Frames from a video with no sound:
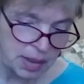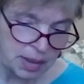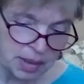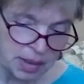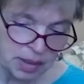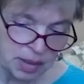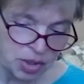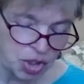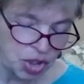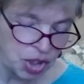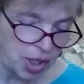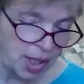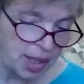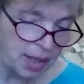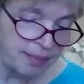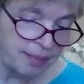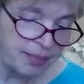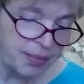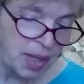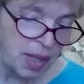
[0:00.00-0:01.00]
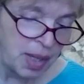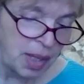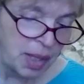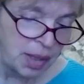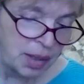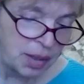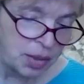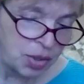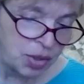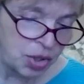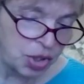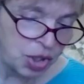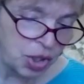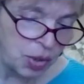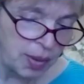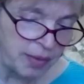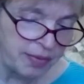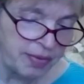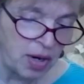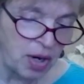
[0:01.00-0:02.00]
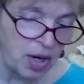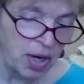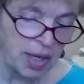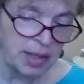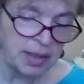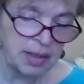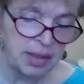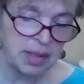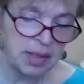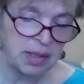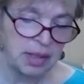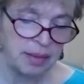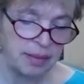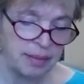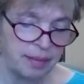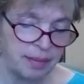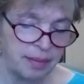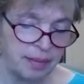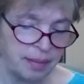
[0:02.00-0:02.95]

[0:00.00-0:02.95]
This is a shame. Two of hearts.